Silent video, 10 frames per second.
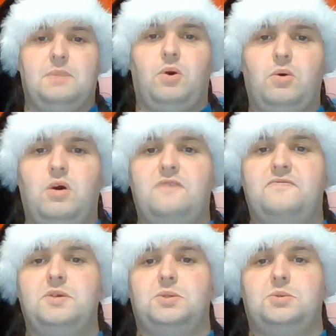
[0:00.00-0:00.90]
to pull
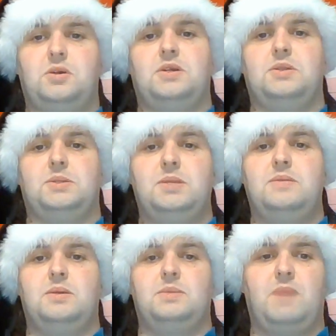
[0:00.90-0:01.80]
off this trick and
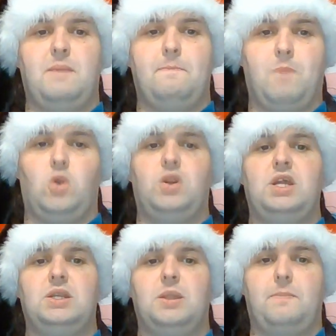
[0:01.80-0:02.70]
sent this man
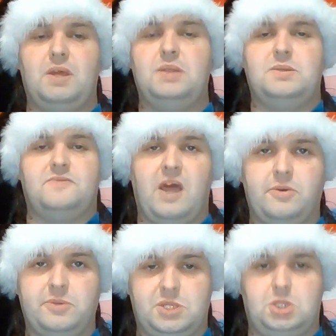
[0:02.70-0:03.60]
burning into the pits of
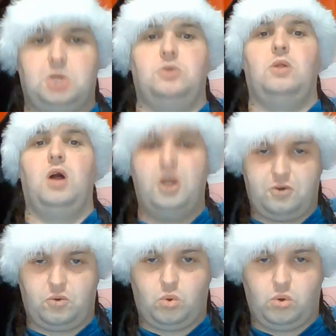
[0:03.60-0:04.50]
hell's eternal
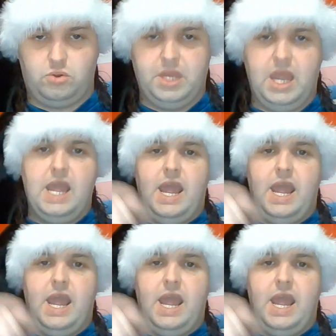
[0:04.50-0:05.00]
underworld,